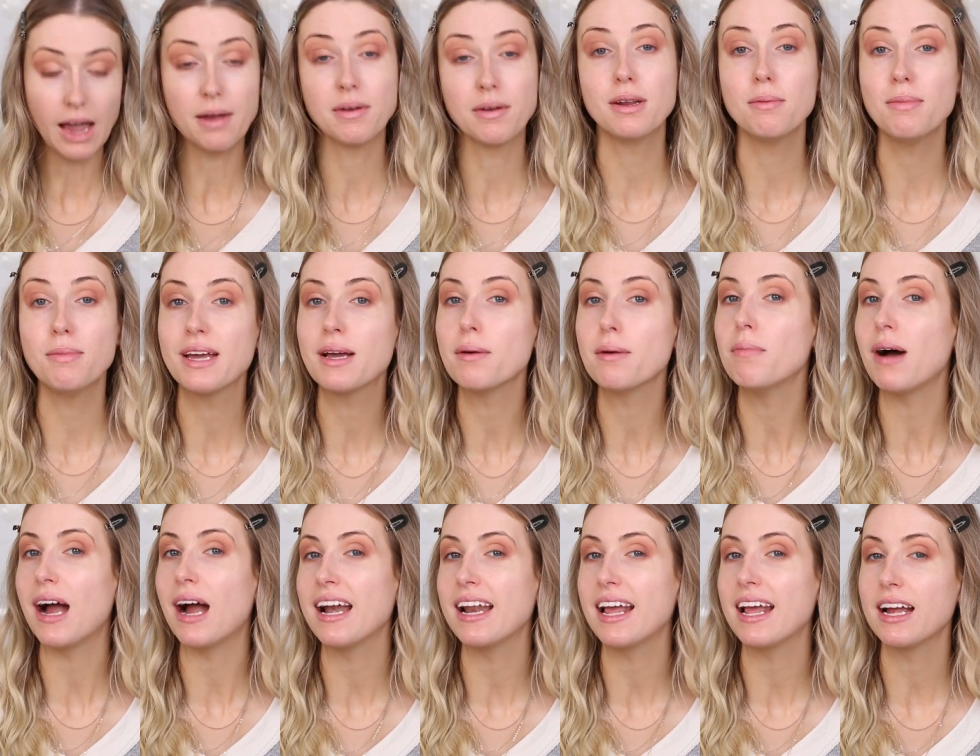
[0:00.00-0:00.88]
I'm going to be
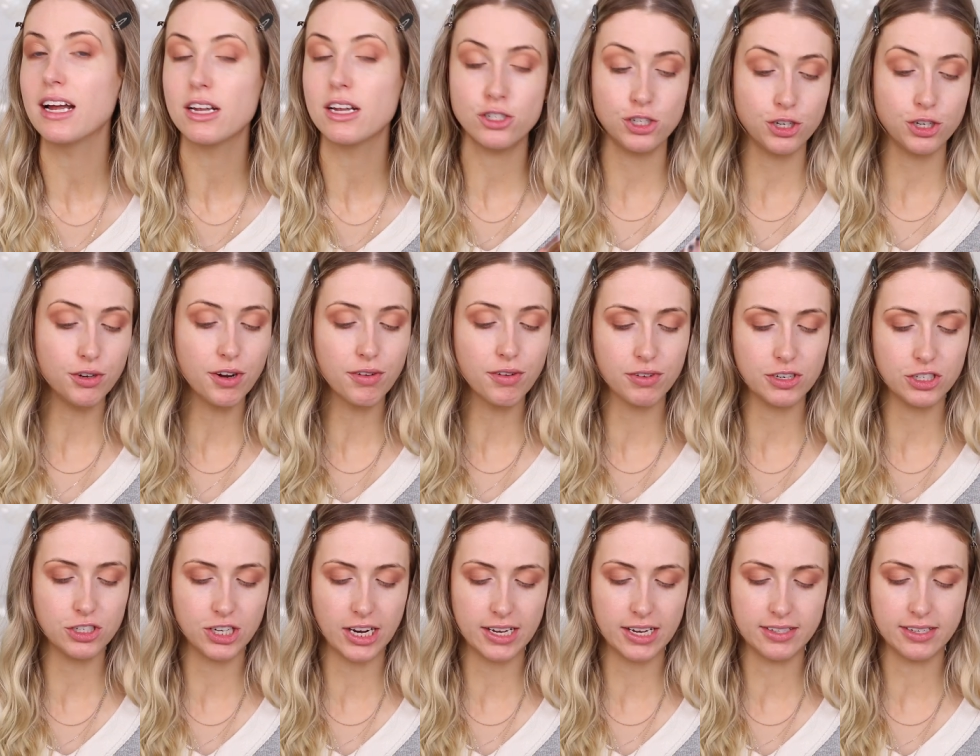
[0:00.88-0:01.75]
combining 2
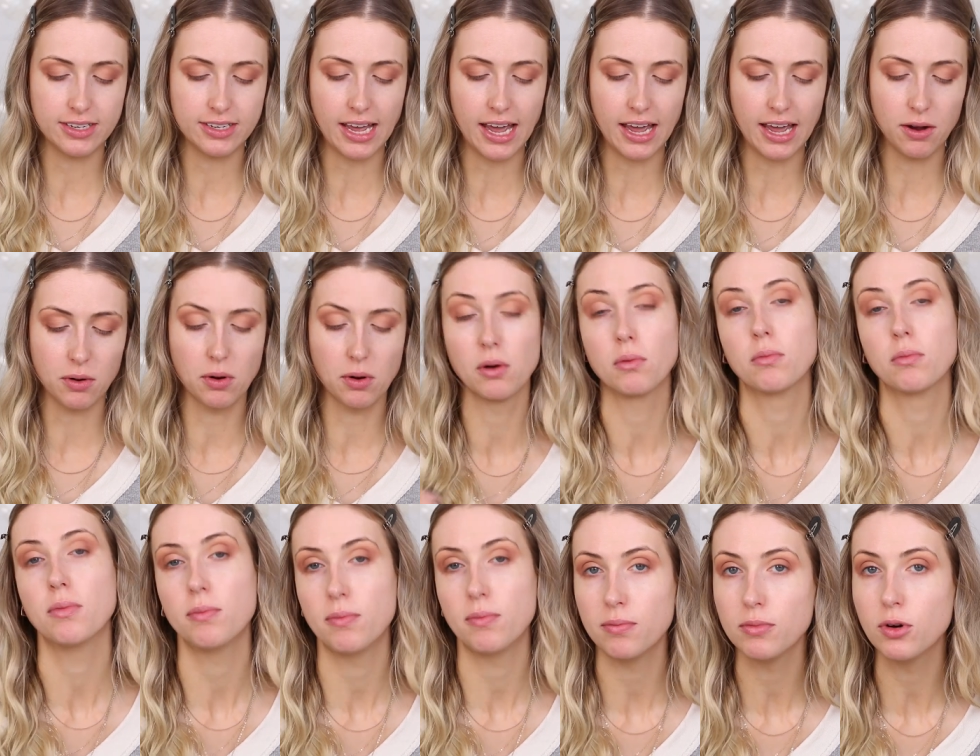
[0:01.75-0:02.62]
different shades a day,
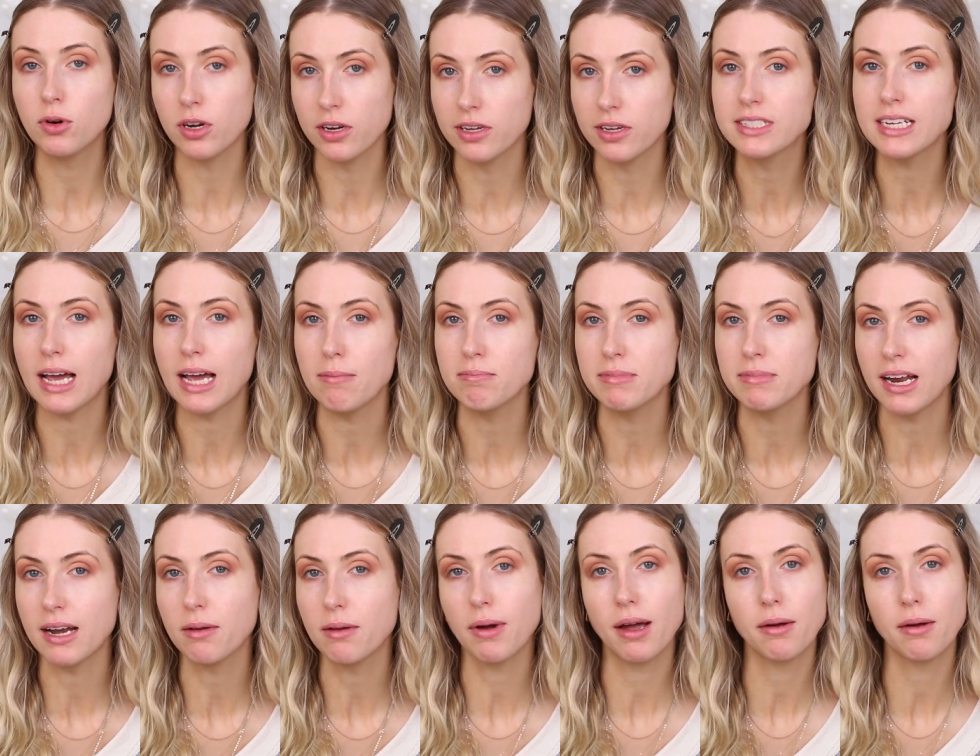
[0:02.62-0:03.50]
or I'm going to attempt
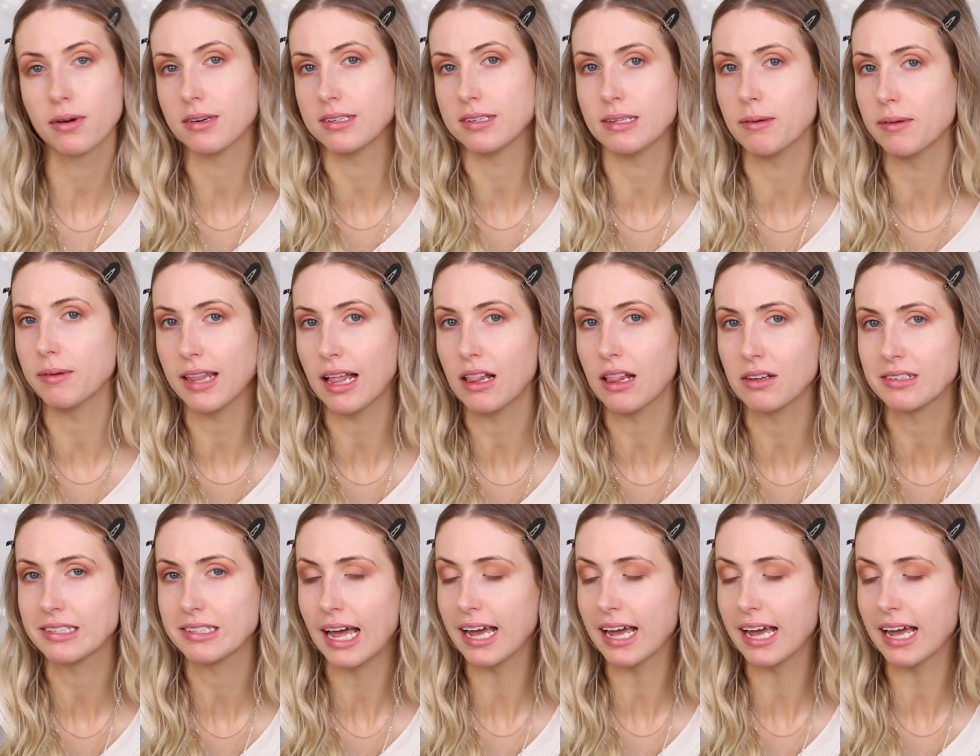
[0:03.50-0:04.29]
anyway. We're going to see what that looks